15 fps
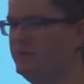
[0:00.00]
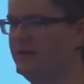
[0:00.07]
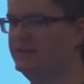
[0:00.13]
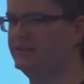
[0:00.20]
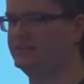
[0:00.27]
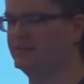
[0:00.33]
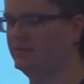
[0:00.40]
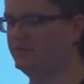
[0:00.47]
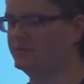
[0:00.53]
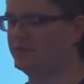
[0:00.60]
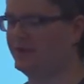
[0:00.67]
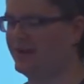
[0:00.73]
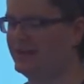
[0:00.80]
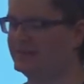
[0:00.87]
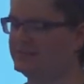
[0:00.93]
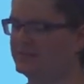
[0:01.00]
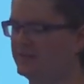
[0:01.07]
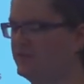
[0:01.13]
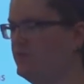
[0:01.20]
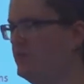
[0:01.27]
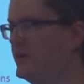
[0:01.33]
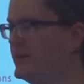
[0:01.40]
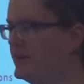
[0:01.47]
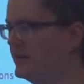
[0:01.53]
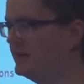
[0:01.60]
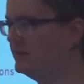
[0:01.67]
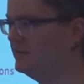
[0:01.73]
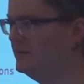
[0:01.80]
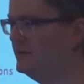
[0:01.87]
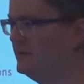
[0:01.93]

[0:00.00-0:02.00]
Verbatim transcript: page itself when you're editing or creating